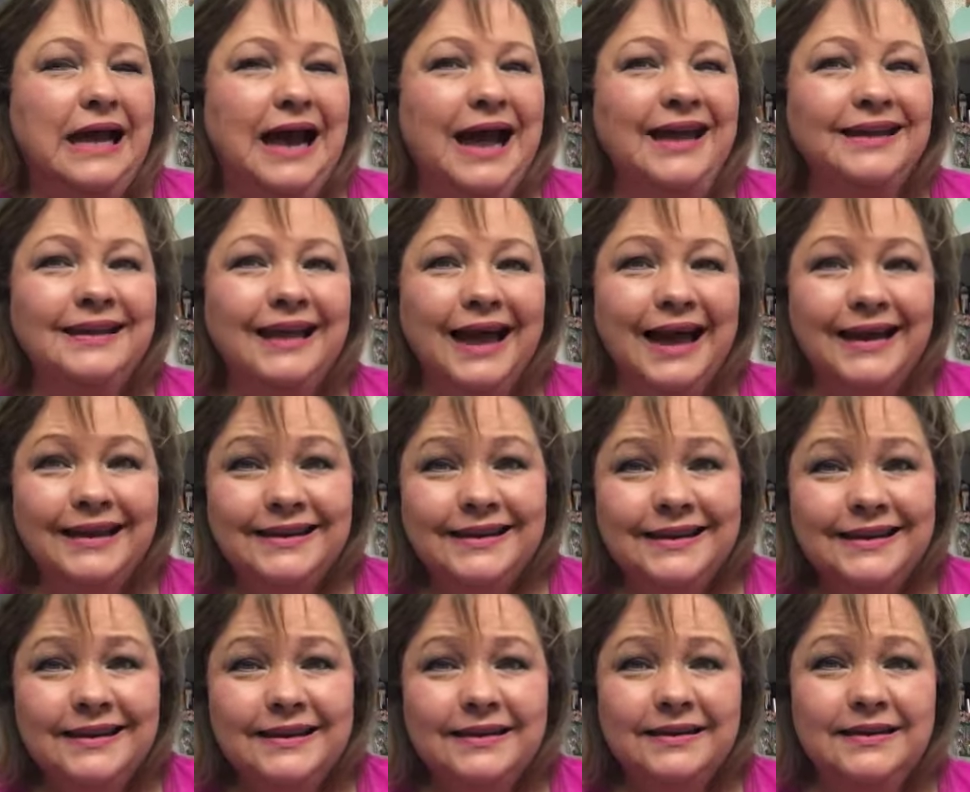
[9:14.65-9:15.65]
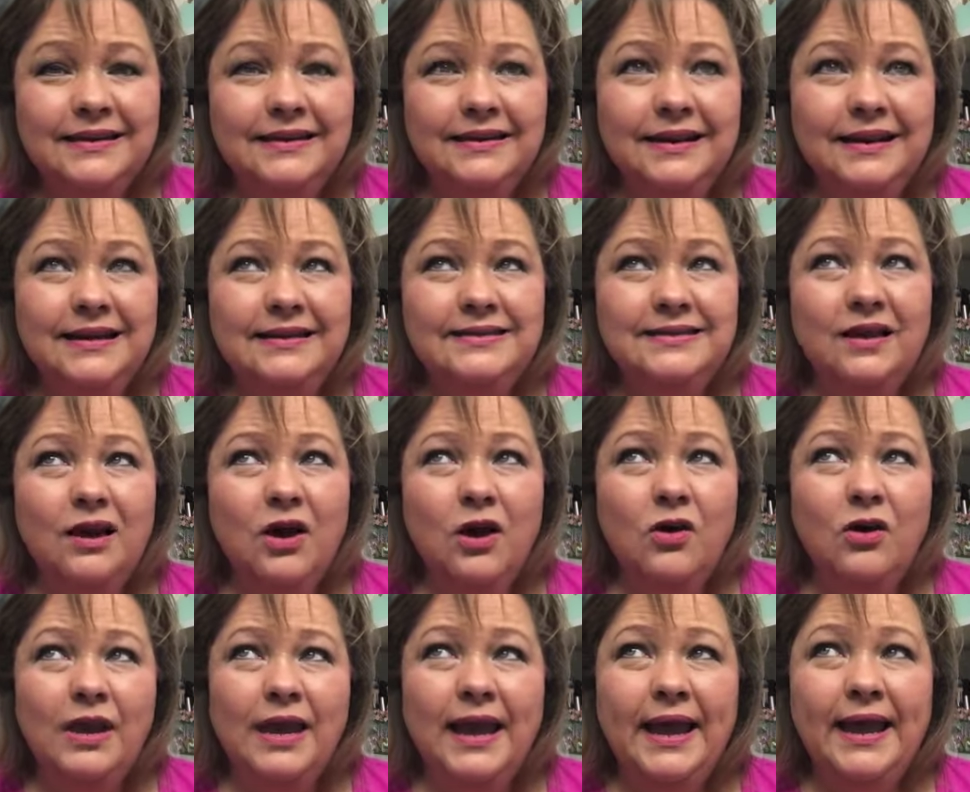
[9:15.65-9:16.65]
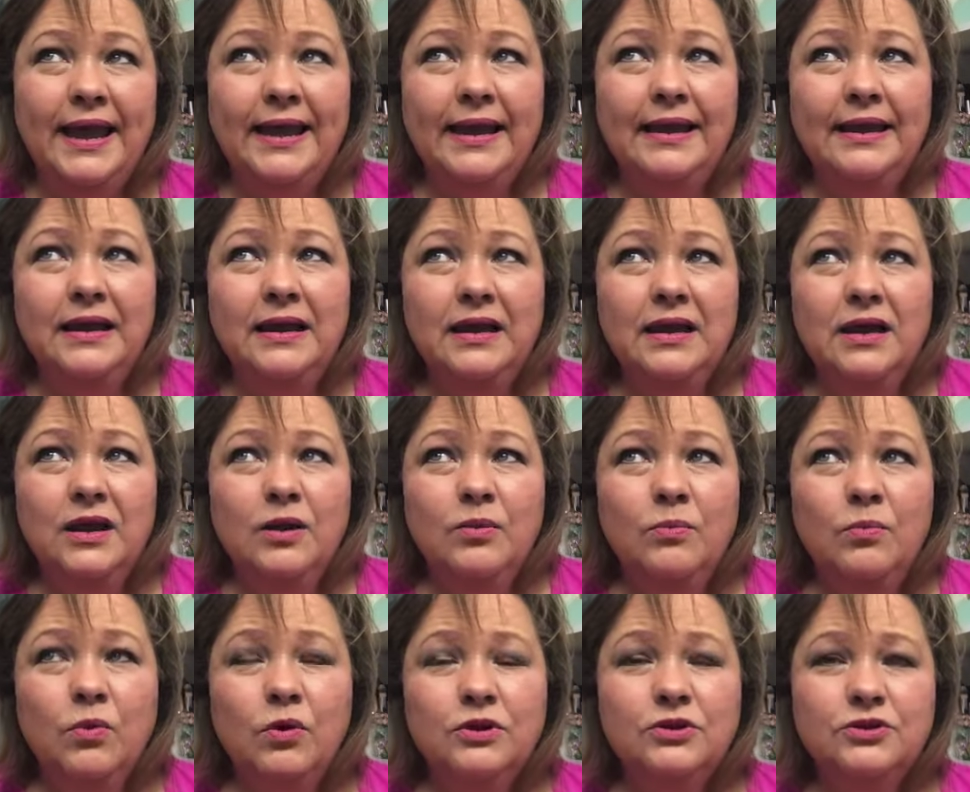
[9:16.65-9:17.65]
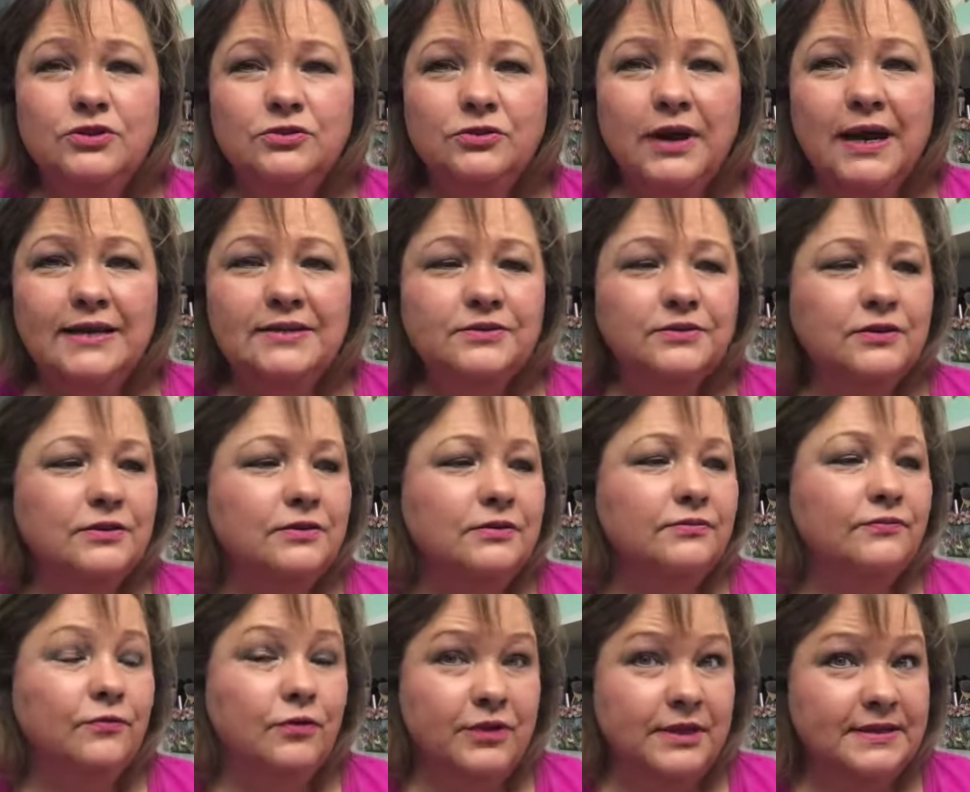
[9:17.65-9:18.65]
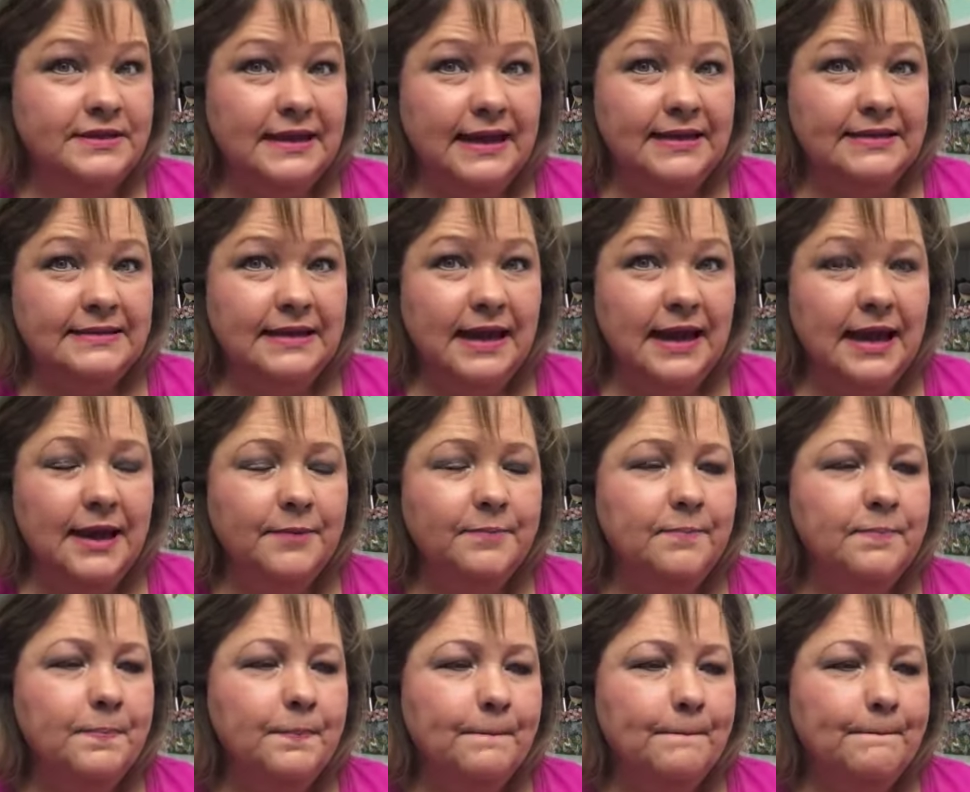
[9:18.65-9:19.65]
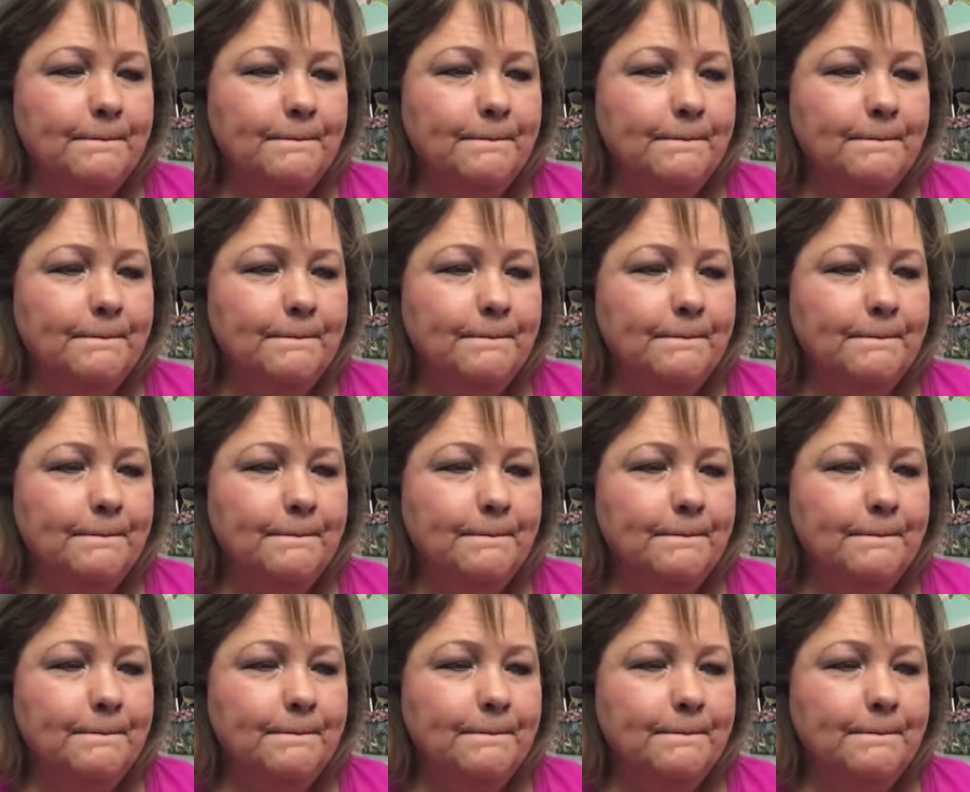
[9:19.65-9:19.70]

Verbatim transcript: I like it. It's an okay moisturizer for the daytime.